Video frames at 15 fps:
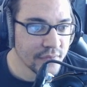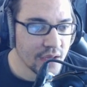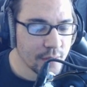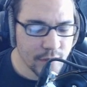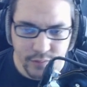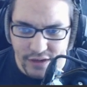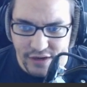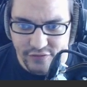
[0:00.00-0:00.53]

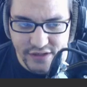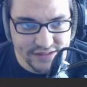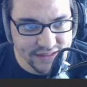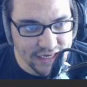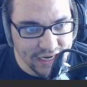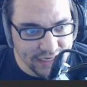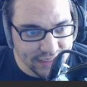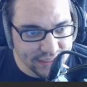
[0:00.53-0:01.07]
By the way, I forgot to say
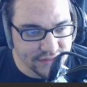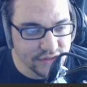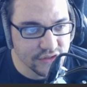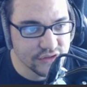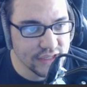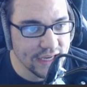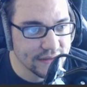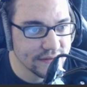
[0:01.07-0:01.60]
hi to guys in the
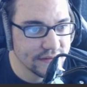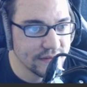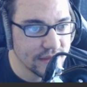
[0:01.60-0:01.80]
chat.